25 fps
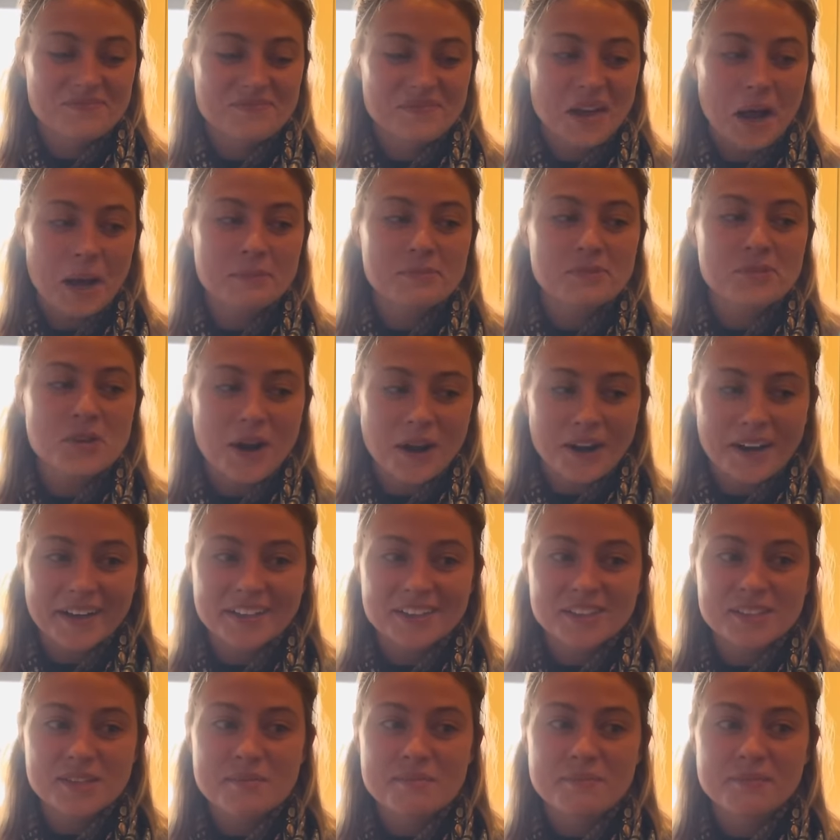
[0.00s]
I'm
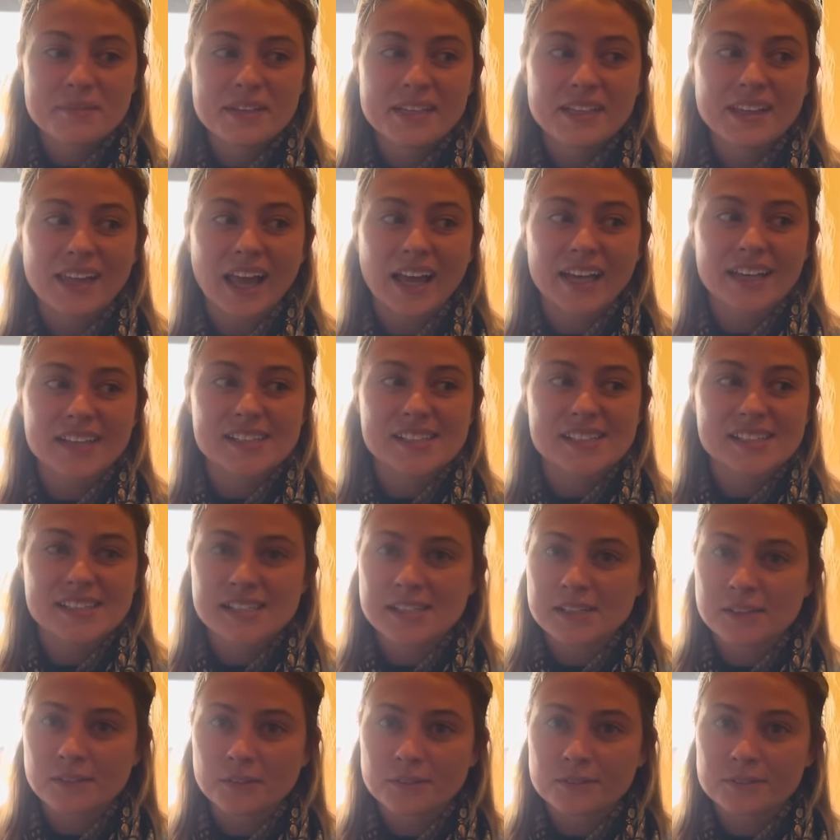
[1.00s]
trying to be like
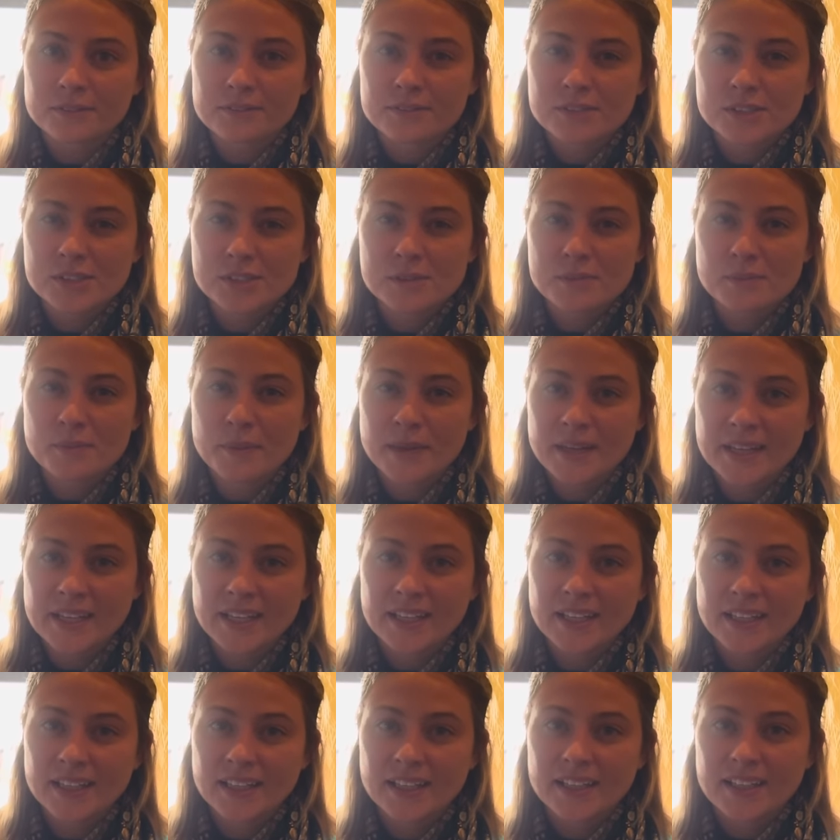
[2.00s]
still, just
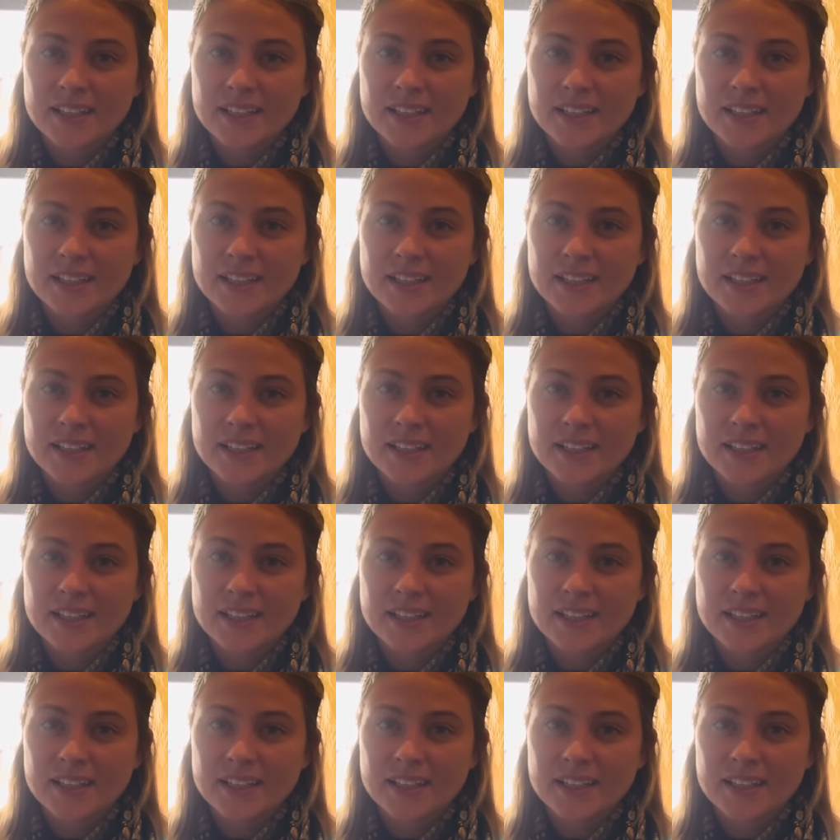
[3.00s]
be